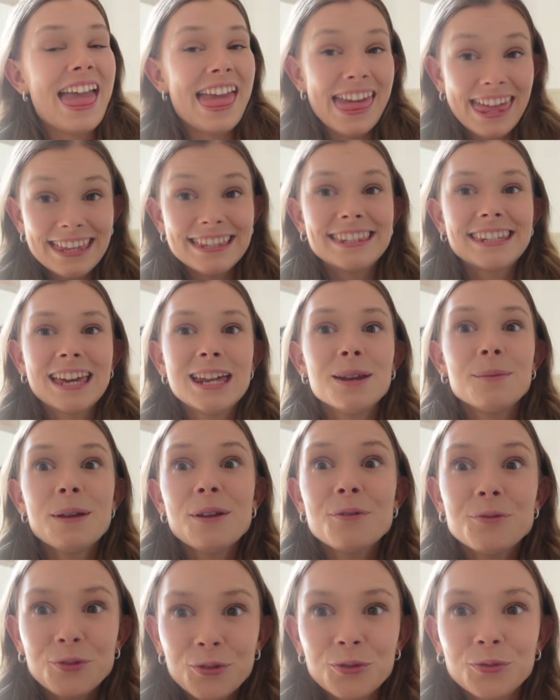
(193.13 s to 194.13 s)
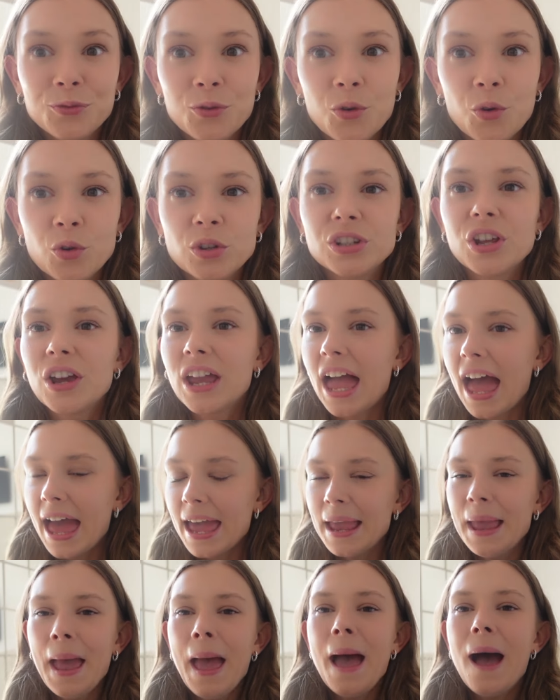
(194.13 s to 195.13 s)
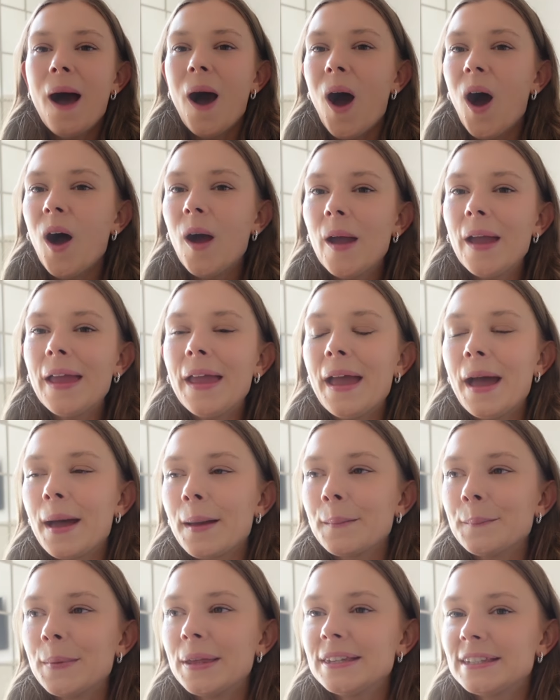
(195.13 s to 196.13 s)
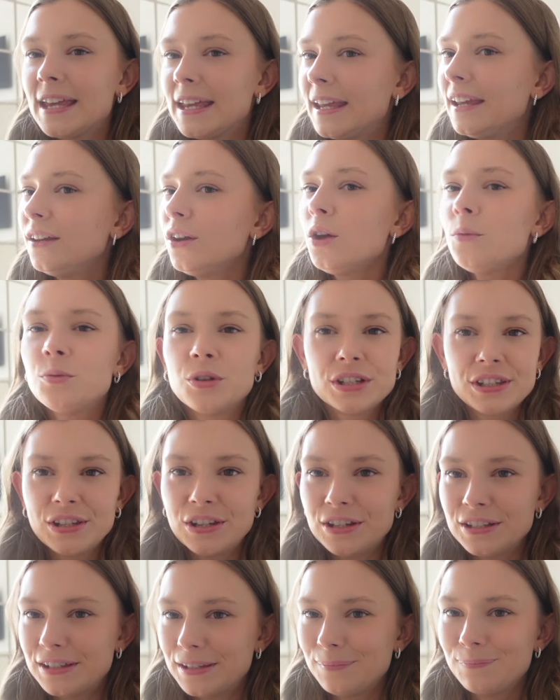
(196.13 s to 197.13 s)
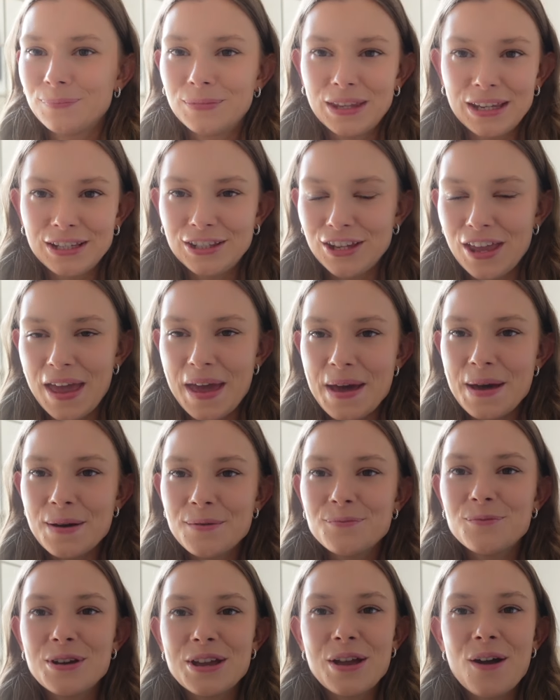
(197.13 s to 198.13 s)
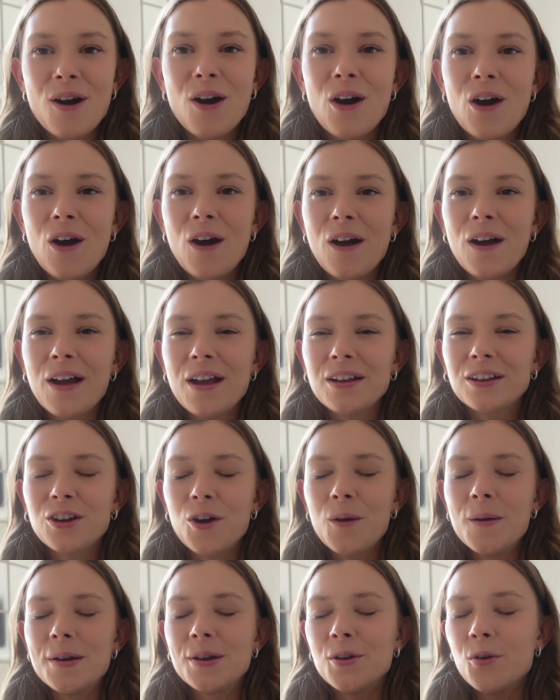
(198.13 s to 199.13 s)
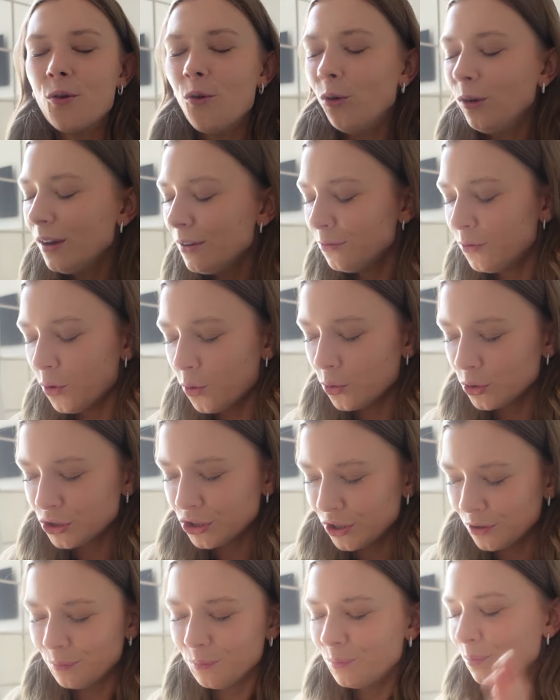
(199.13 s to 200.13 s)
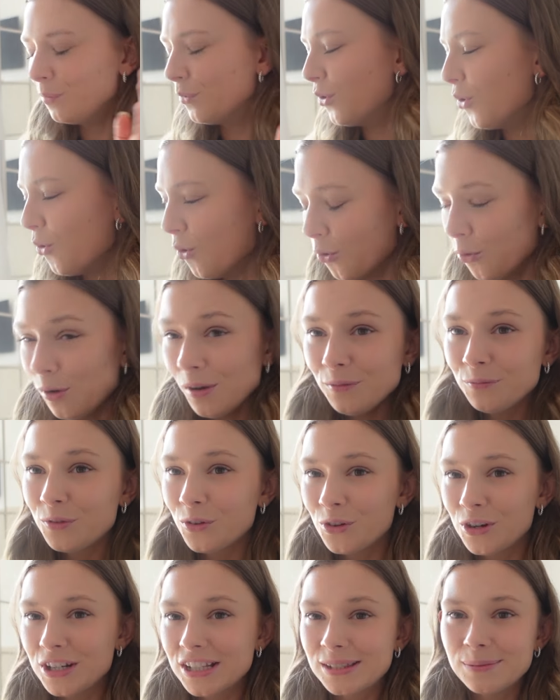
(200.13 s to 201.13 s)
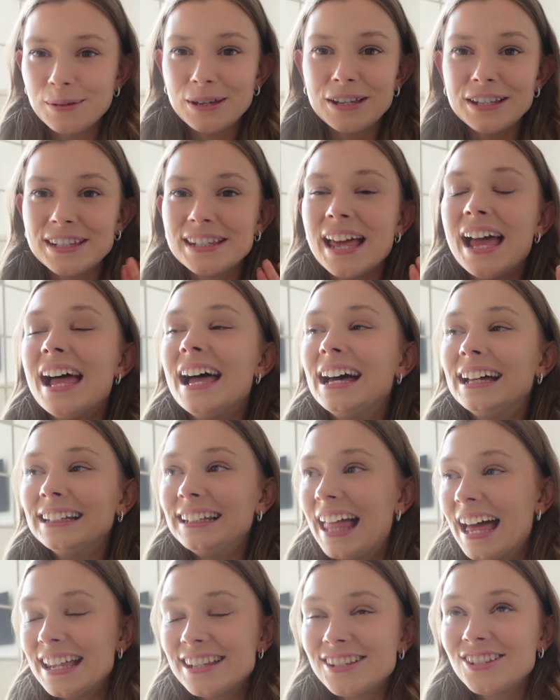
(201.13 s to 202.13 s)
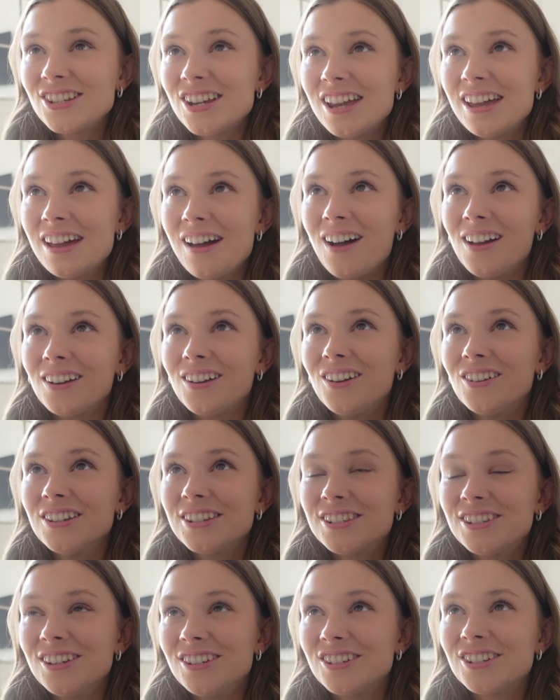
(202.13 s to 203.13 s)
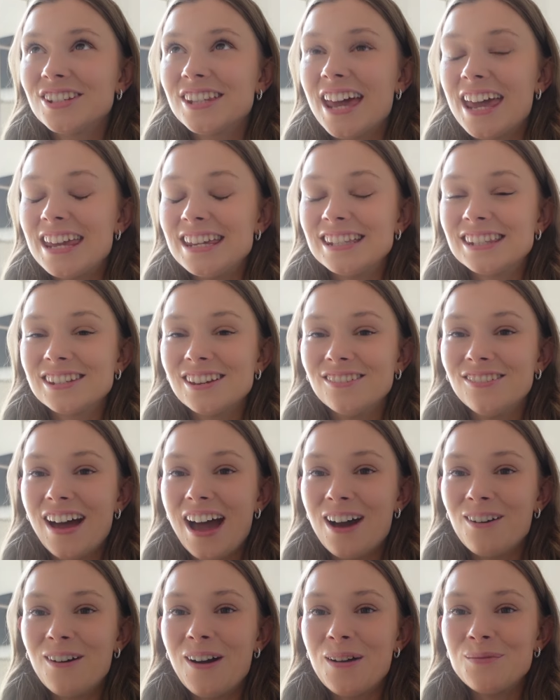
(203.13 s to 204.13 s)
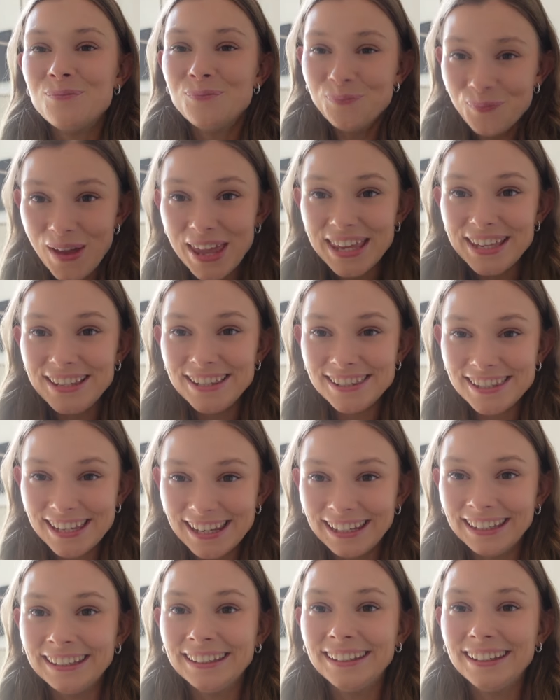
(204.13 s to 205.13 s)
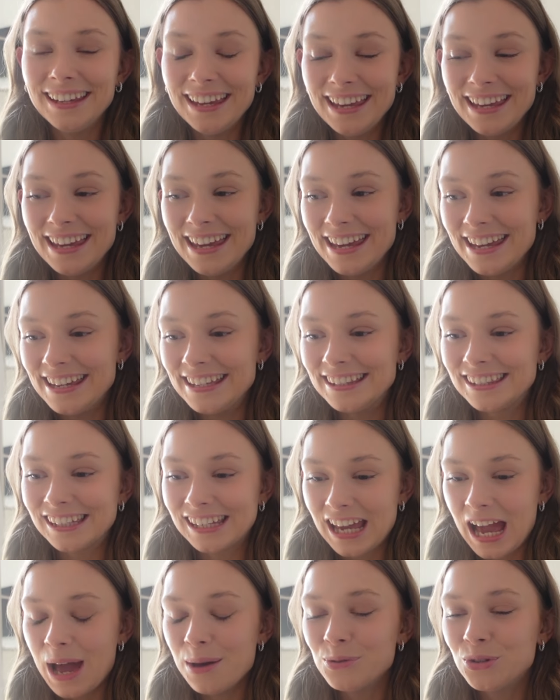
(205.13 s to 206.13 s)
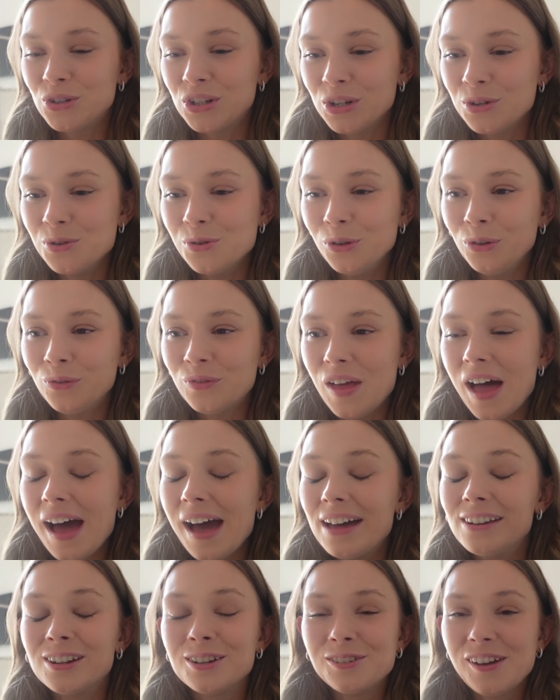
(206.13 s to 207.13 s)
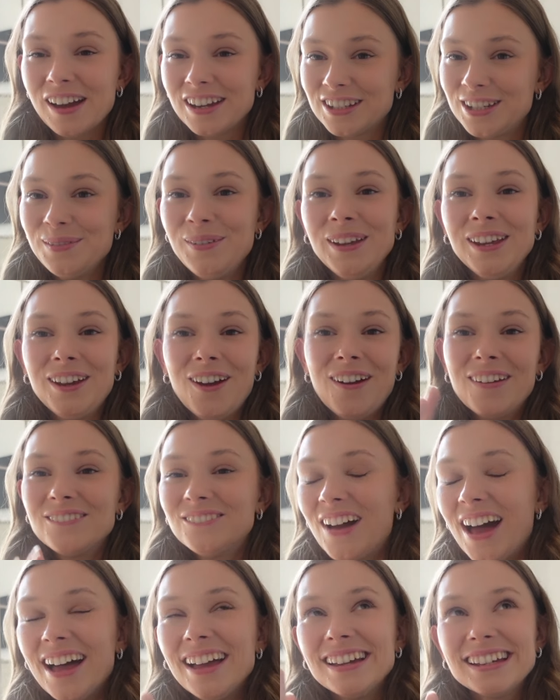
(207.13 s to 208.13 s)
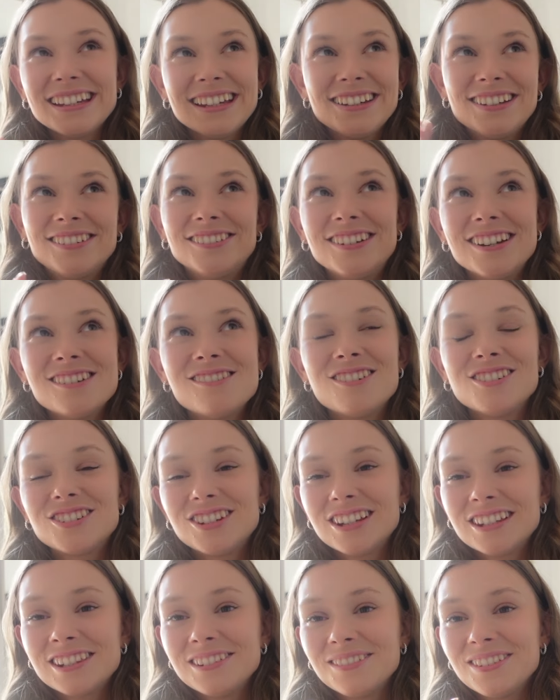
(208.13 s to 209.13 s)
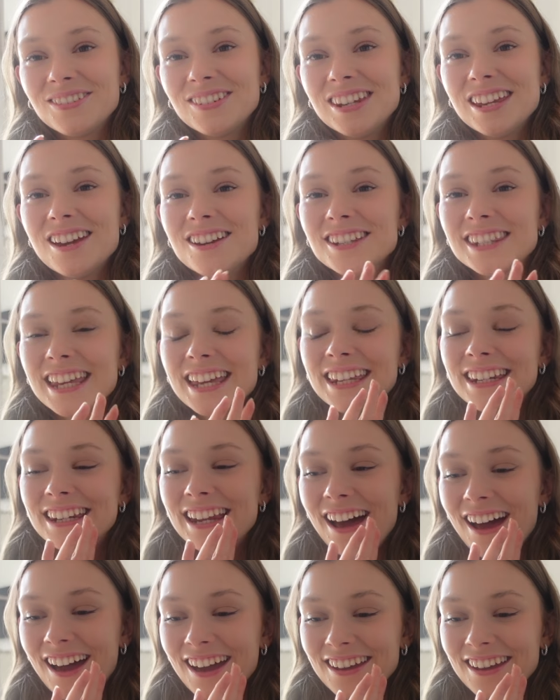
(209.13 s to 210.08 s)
it's gonna be full force, okay? I am taking no prisoners this year. We are going all in for autumn, all in for Christmas. Last year, I got such a taste of how amazing it is capturing all of that. And I've actually been going back and rewatching some of the videos, and